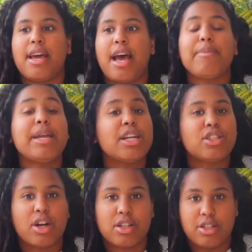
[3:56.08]
I'm here to
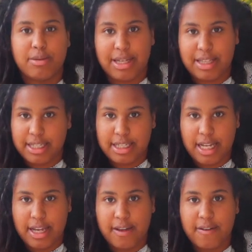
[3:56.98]
talk to you about that
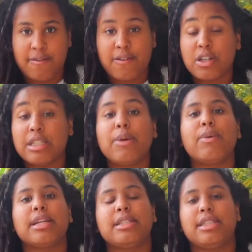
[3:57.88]
today. First, I
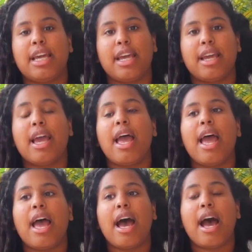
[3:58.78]
want to say
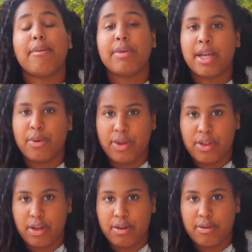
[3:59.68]
I'm here
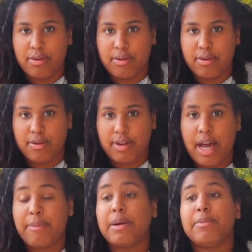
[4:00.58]
with you.
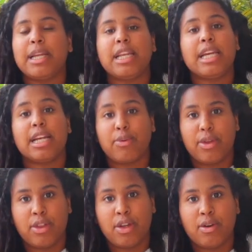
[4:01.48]
I'm completely here
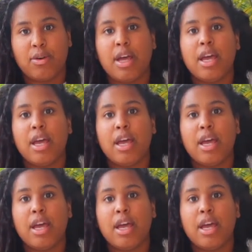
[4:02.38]
with you.